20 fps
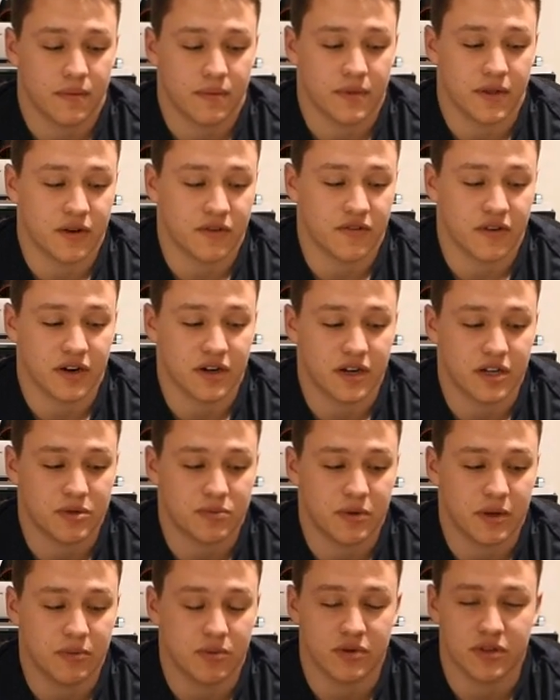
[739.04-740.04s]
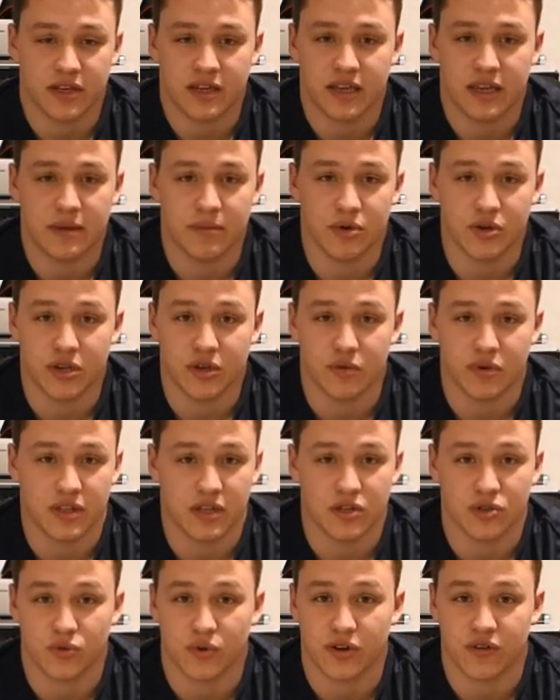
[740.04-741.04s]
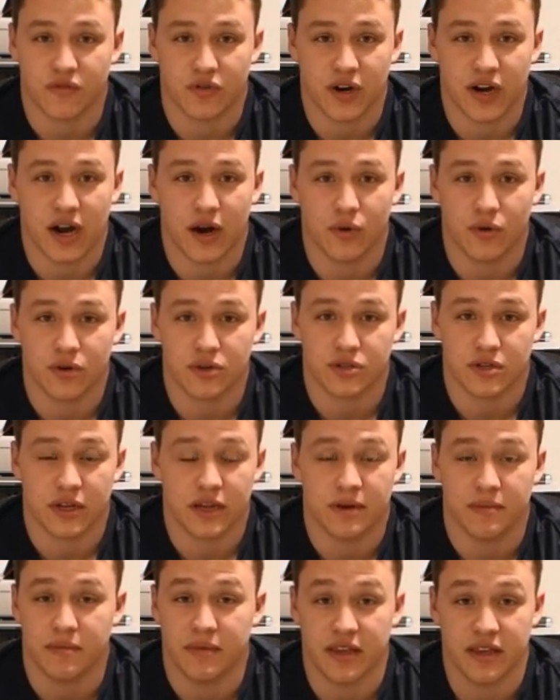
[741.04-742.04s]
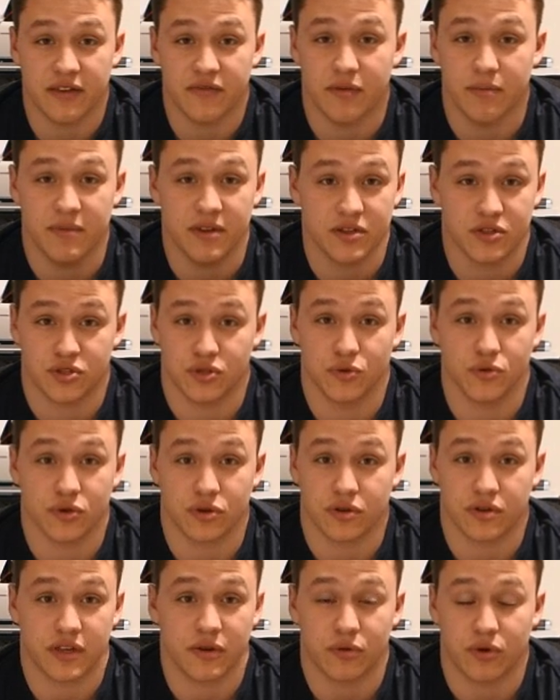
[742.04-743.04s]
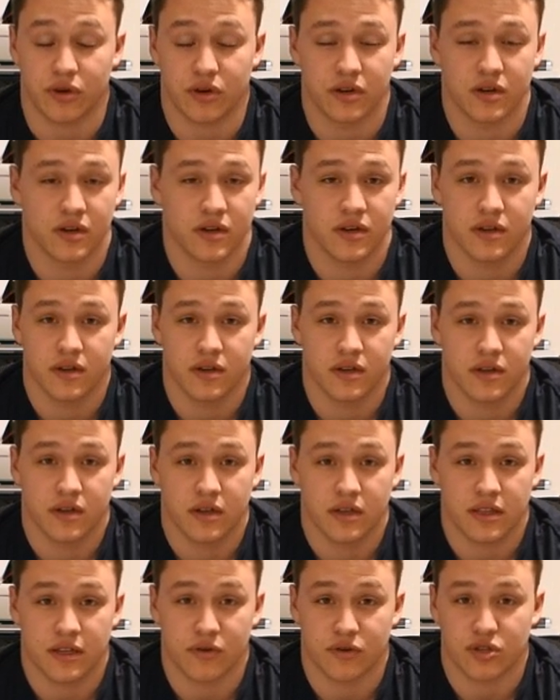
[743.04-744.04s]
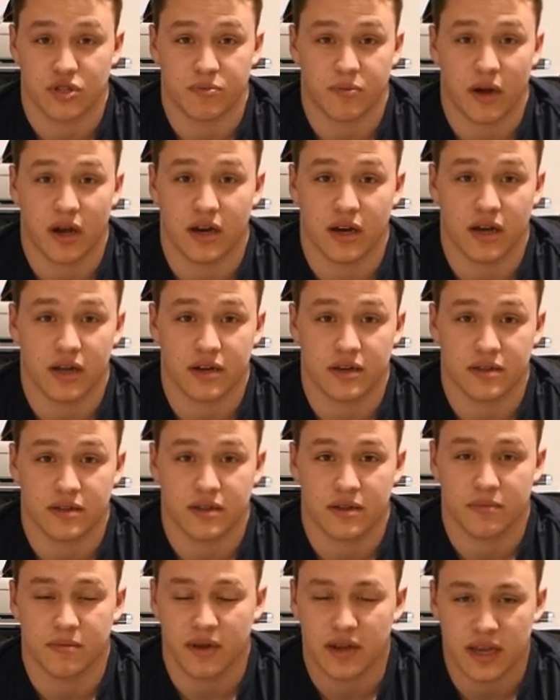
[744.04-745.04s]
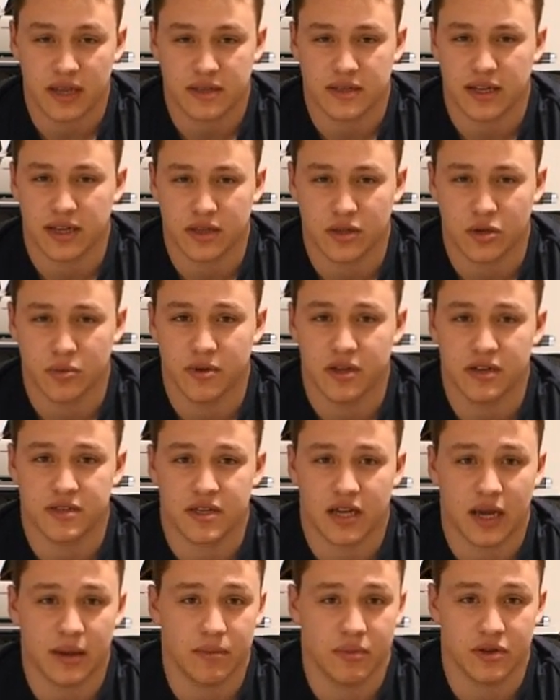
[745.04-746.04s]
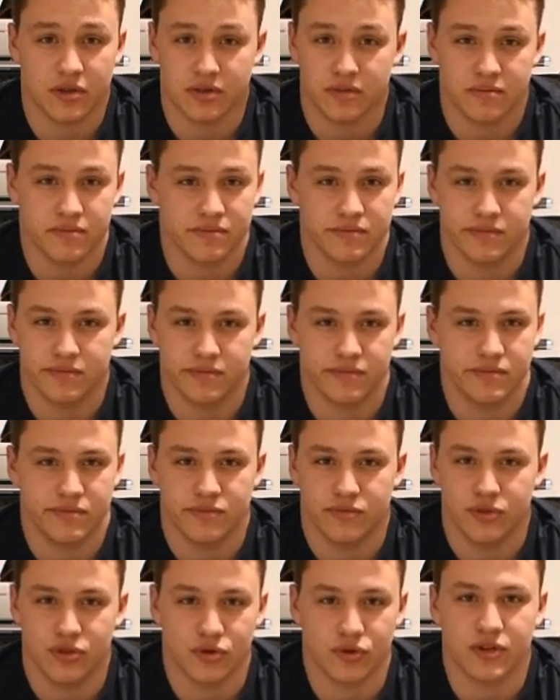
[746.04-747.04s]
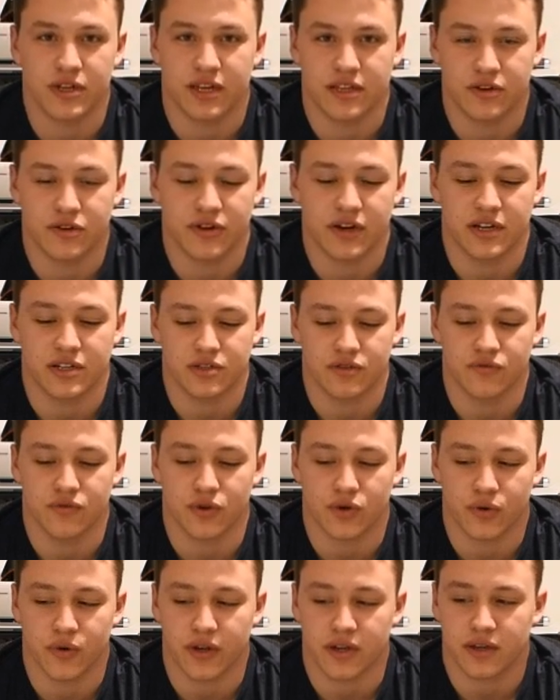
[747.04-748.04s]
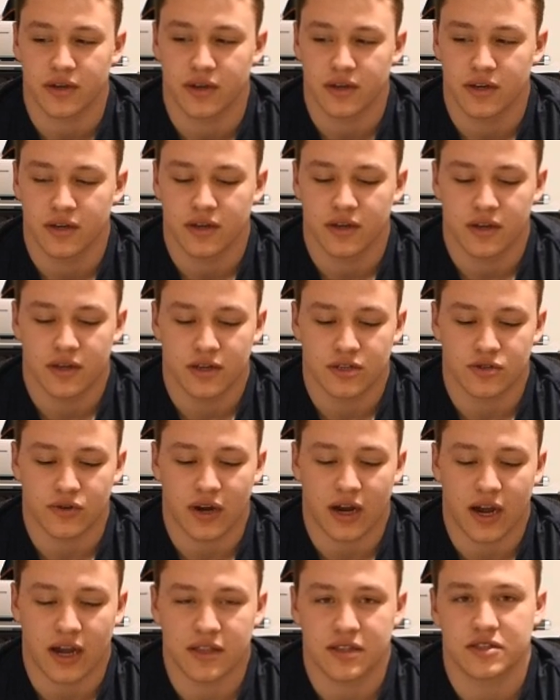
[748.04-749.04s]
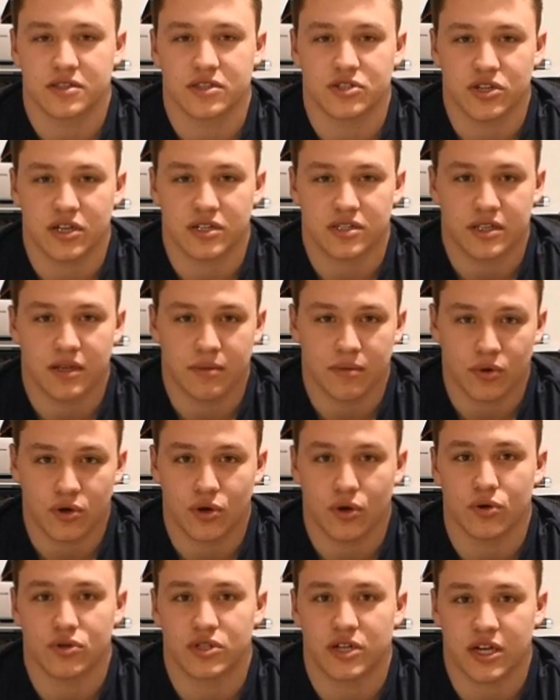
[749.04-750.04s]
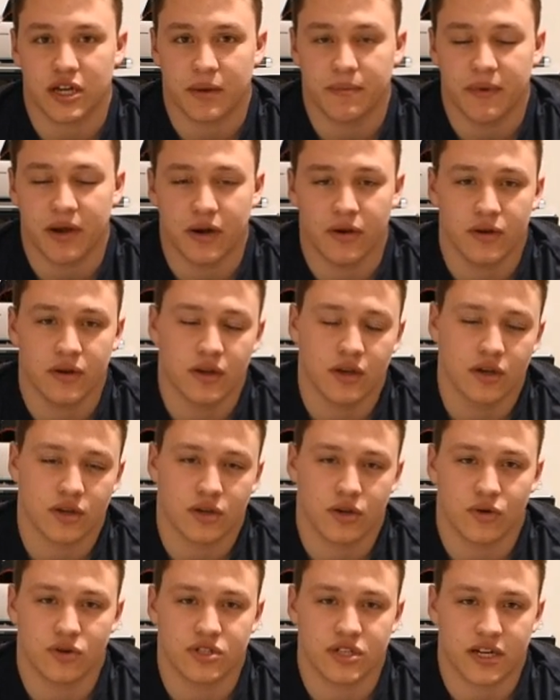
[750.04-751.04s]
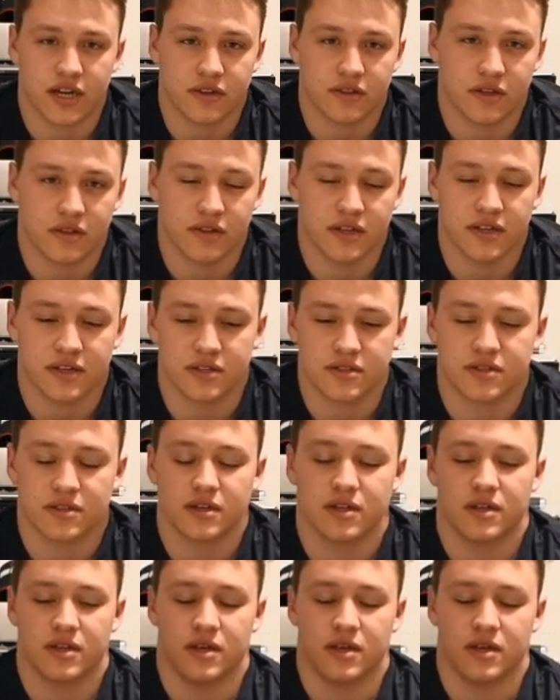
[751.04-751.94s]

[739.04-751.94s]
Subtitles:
They're very nice people. They email you within 24 hours, and even me sooner. They were spot on. It might take a little bit of time, but you'll get your answer real quick. So I highly suggest them. Go check them out. Go check out the links.